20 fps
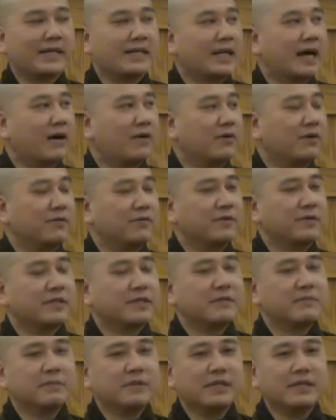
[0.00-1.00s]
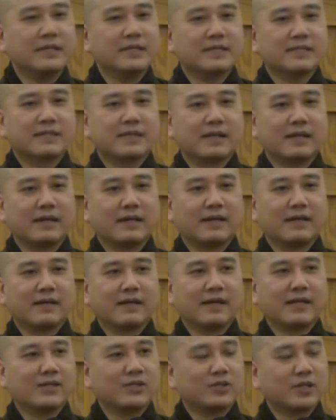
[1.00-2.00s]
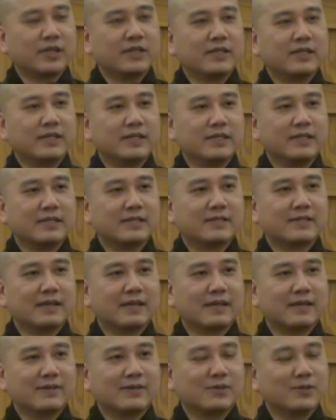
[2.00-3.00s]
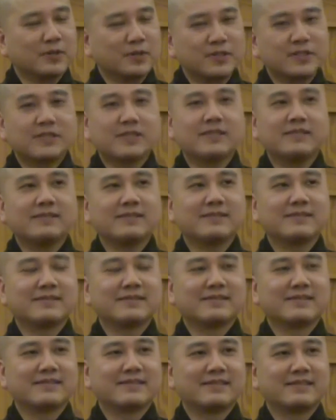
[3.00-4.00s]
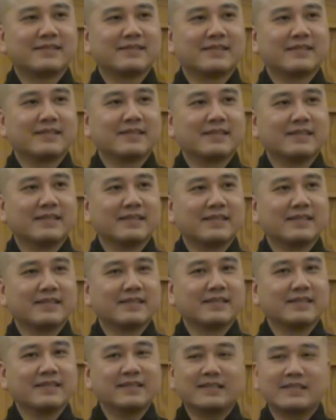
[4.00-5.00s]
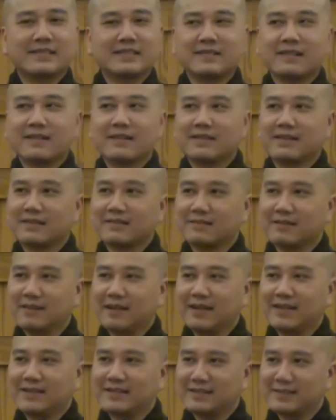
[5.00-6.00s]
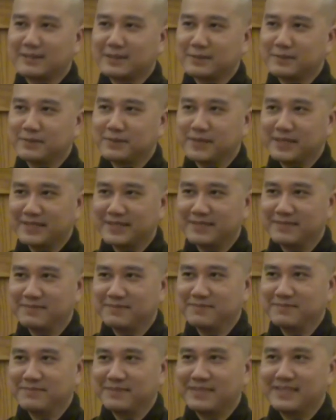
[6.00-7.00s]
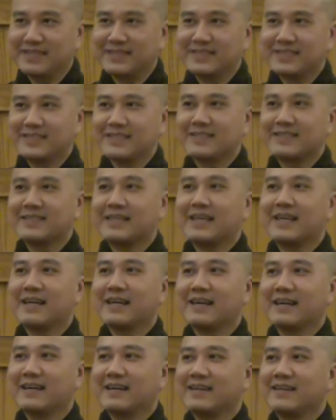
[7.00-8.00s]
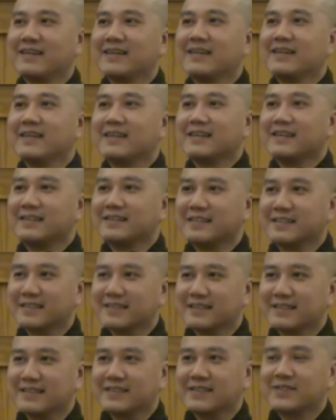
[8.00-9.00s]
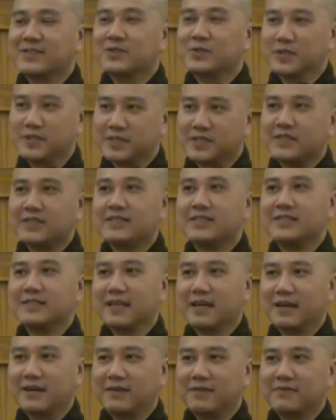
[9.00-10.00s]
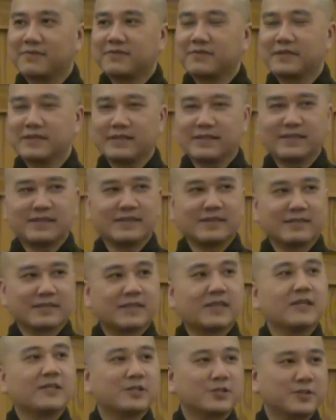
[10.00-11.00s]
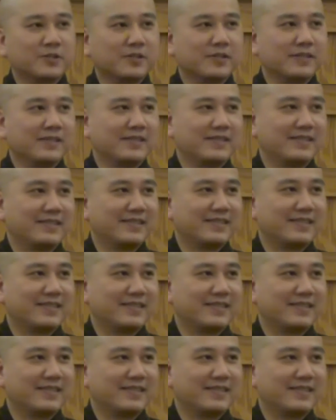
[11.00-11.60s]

In our Vietnamese uh, and Chinese uh, tradition, this is nothing related to Buddhism, but this is their, the, the tradition of the, the country.